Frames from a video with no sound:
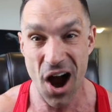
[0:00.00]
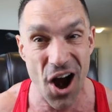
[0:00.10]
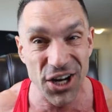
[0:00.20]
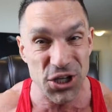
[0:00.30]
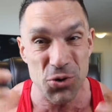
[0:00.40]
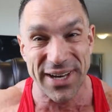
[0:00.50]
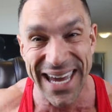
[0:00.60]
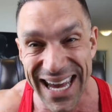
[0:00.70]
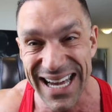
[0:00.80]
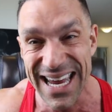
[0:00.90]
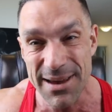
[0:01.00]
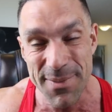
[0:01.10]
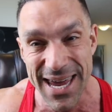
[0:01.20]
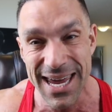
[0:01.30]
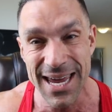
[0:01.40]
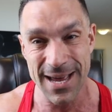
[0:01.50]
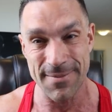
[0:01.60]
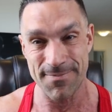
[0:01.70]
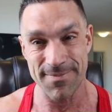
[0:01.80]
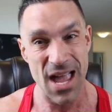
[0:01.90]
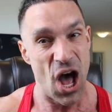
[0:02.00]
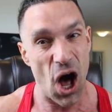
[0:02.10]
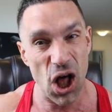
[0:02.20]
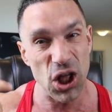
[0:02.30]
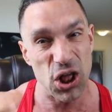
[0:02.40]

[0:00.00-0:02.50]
Are you kidding me? A